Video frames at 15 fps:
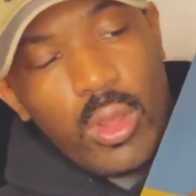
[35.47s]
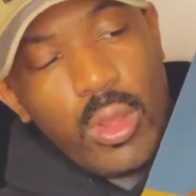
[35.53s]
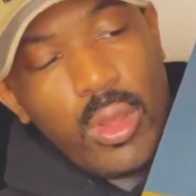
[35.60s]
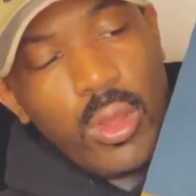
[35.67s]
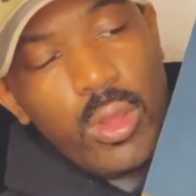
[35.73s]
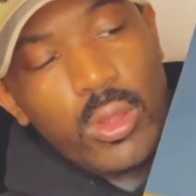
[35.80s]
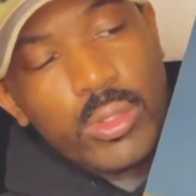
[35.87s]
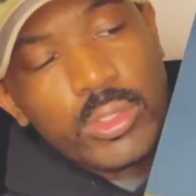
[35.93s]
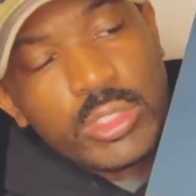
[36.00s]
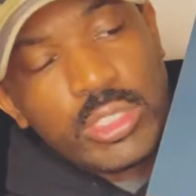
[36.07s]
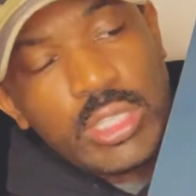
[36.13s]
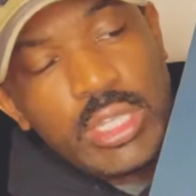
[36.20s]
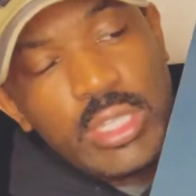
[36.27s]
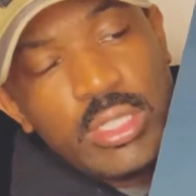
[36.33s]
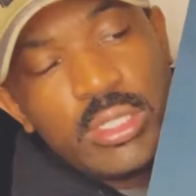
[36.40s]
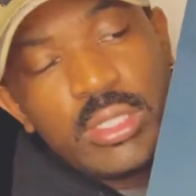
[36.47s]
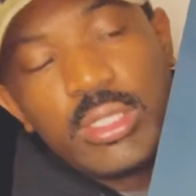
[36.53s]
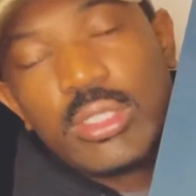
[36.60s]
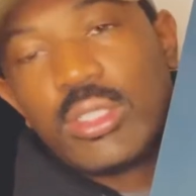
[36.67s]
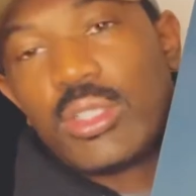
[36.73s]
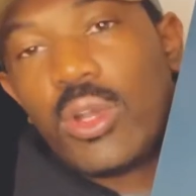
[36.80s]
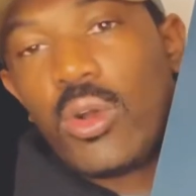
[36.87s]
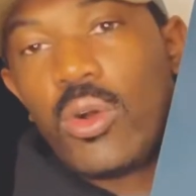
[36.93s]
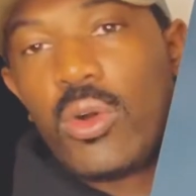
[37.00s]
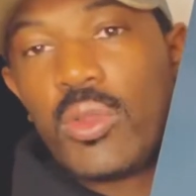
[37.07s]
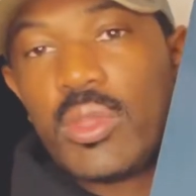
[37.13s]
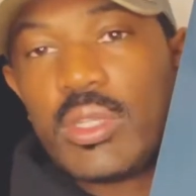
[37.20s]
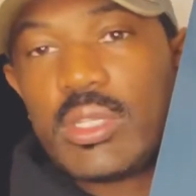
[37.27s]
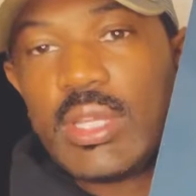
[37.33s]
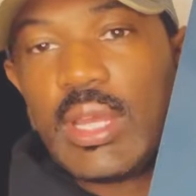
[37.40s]
all seasons, all
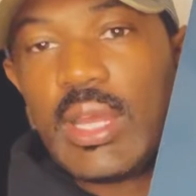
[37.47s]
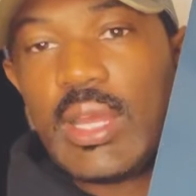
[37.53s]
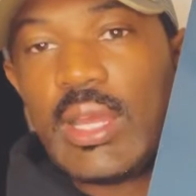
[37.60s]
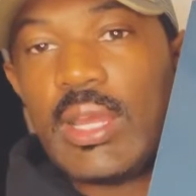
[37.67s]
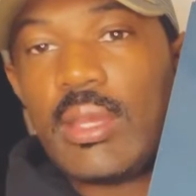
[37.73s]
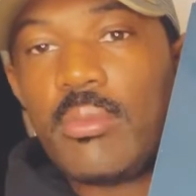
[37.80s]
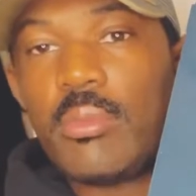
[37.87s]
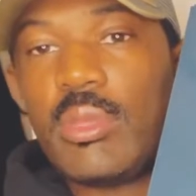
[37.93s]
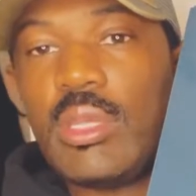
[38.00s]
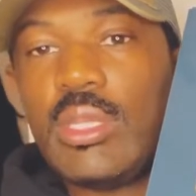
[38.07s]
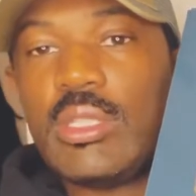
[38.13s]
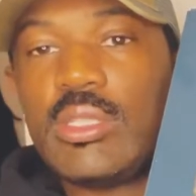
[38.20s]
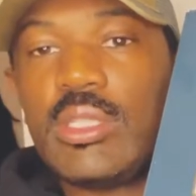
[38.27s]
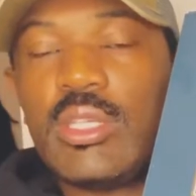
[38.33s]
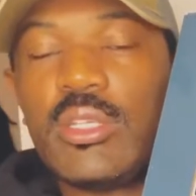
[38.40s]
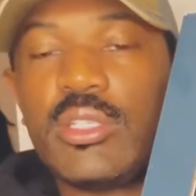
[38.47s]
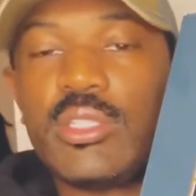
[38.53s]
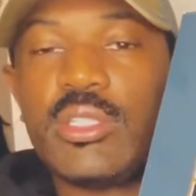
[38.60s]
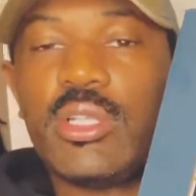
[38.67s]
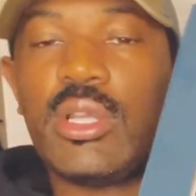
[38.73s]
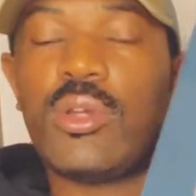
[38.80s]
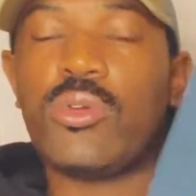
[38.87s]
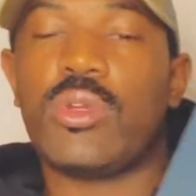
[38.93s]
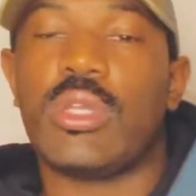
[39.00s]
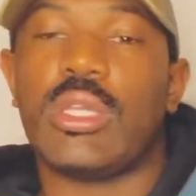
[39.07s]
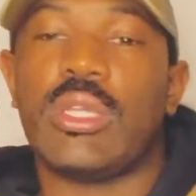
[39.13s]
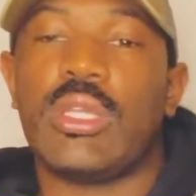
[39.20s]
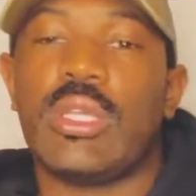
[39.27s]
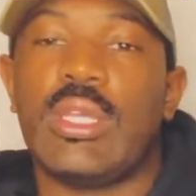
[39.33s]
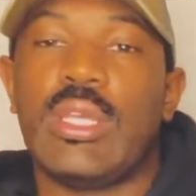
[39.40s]
the time is their slogan.
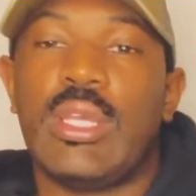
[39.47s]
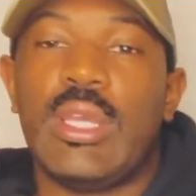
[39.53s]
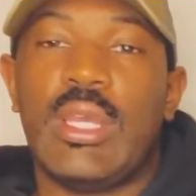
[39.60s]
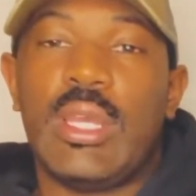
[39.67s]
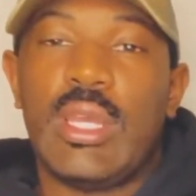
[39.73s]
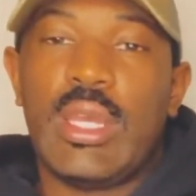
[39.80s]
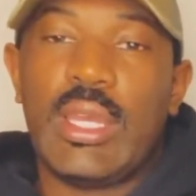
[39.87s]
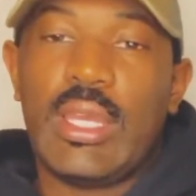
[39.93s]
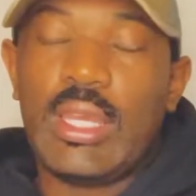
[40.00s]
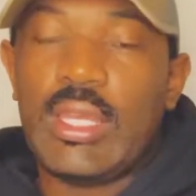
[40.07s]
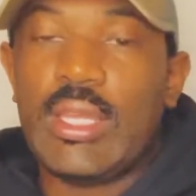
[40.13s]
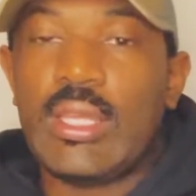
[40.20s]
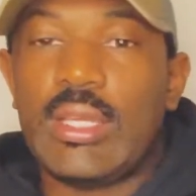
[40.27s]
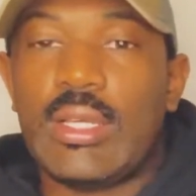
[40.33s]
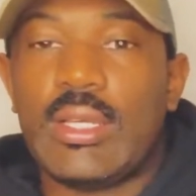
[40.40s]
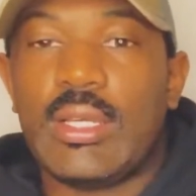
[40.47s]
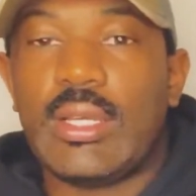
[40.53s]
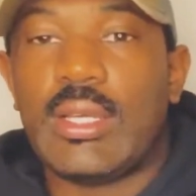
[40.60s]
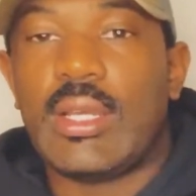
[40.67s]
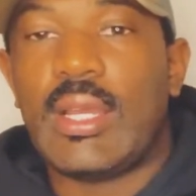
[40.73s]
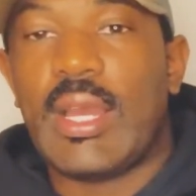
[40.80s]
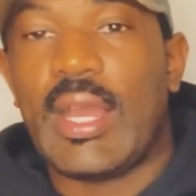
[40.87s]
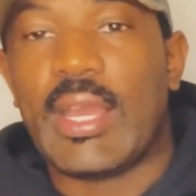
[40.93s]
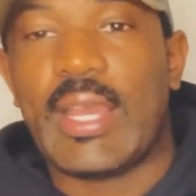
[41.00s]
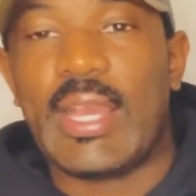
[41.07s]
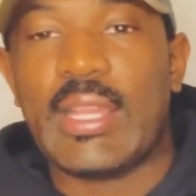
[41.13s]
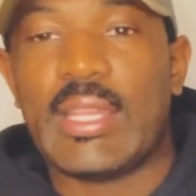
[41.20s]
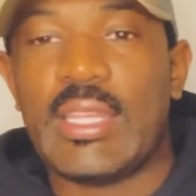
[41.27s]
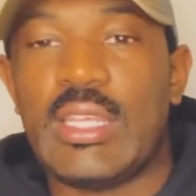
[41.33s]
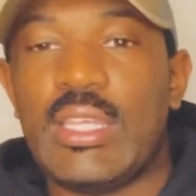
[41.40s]
And I
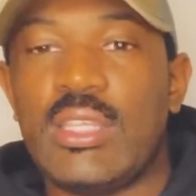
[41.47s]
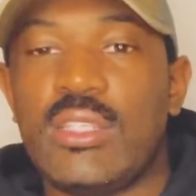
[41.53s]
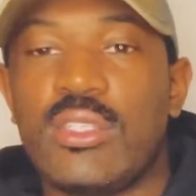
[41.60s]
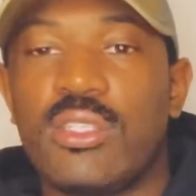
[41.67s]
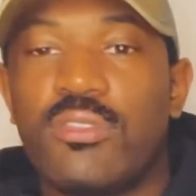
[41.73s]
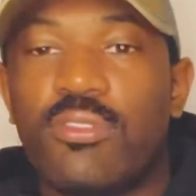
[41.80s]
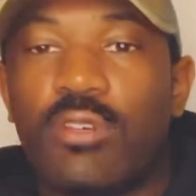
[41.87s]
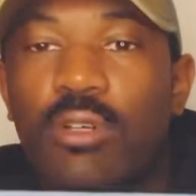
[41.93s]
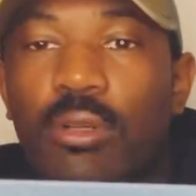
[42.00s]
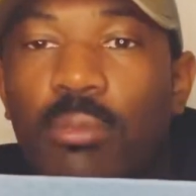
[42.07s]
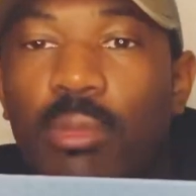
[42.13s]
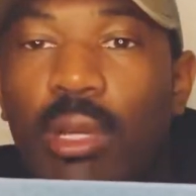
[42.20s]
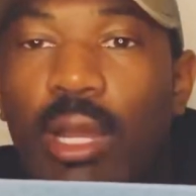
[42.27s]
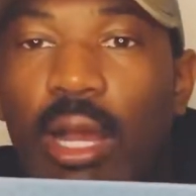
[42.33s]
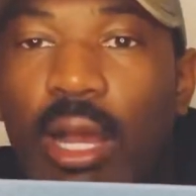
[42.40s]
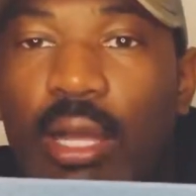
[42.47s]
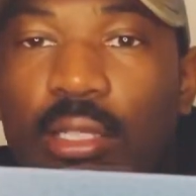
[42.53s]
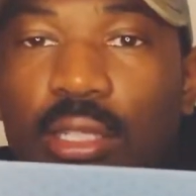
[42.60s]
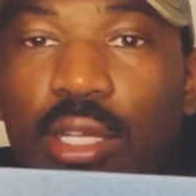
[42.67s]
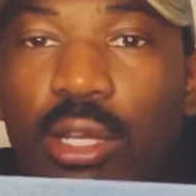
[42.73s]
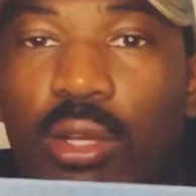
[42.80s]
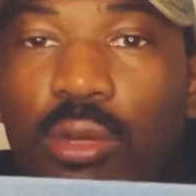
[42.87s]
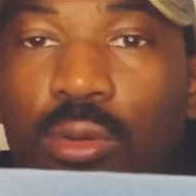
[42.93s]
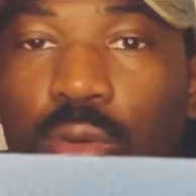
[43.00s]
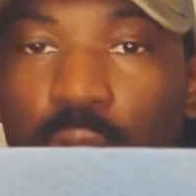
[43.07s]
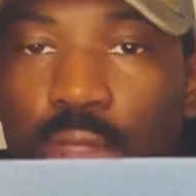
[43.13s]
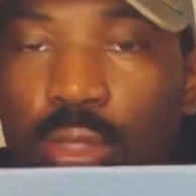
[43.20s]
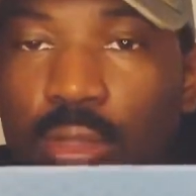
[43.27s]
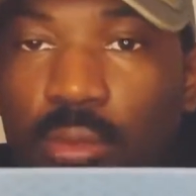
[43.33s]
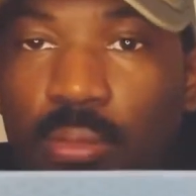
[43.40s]
got these from Costco,
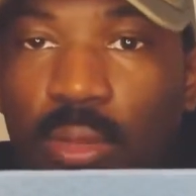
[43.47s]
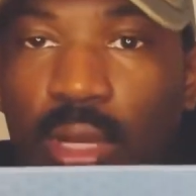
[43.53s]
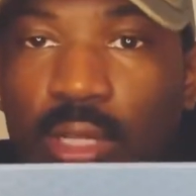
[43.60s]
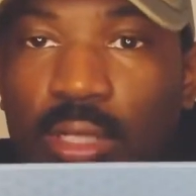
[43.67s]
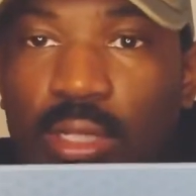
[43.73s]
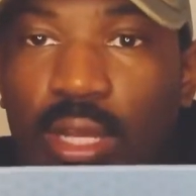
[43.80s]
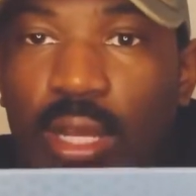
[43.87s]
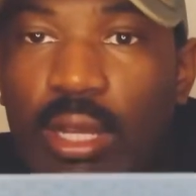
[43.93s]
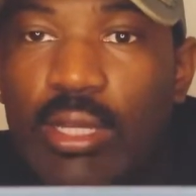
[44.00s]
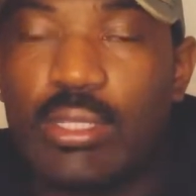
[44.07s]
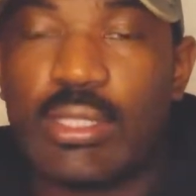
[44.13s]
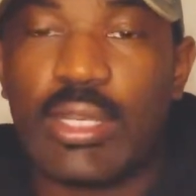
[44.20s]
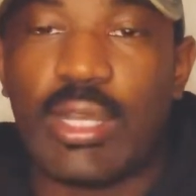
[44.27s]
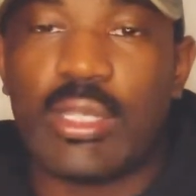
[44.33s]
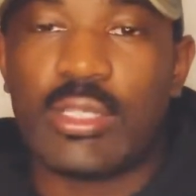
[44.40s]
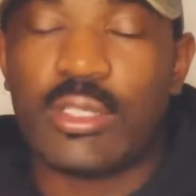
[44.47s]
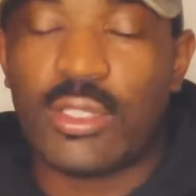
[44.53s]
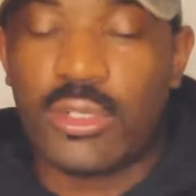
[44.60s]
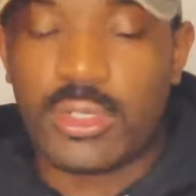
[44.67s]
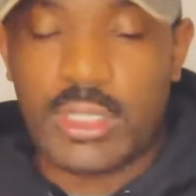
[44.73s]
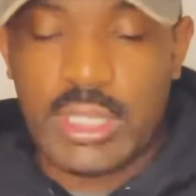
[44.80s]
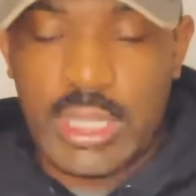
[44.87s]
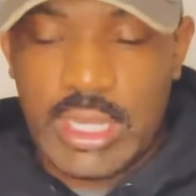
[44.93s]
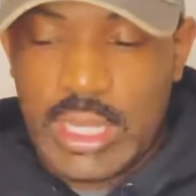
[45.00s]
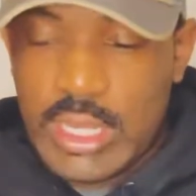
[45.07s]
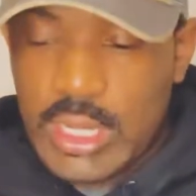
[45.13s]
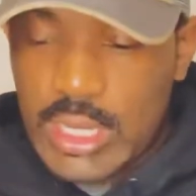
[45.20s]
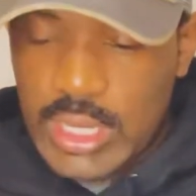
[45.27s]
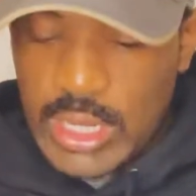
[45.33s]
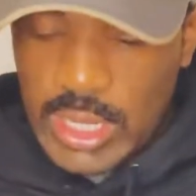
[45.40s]
my size
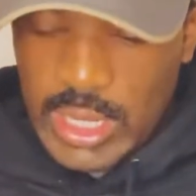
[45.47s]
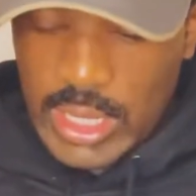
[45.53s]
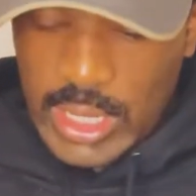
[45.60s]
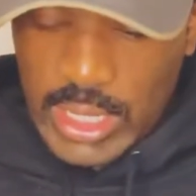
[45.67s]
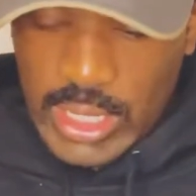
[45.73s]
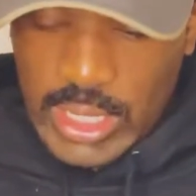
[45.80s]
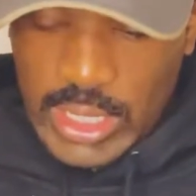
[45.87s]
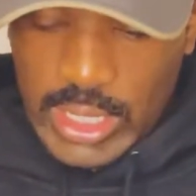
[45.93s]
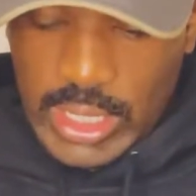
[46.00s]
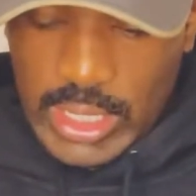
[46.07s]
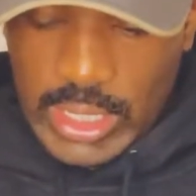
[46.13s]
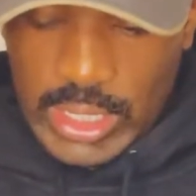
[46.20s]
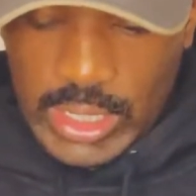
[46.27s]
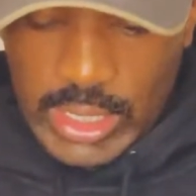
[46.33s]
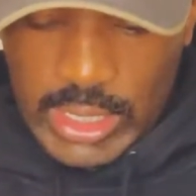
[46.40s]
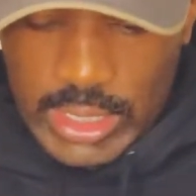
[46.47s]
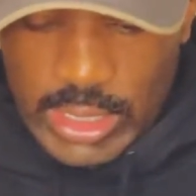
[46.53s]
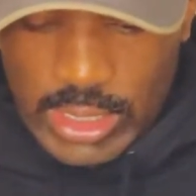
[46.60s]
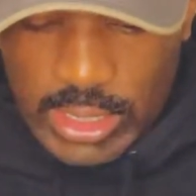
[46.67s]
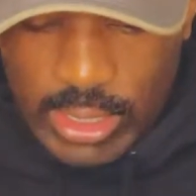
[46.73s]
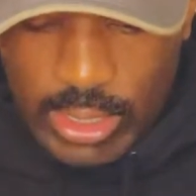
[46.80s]
13. And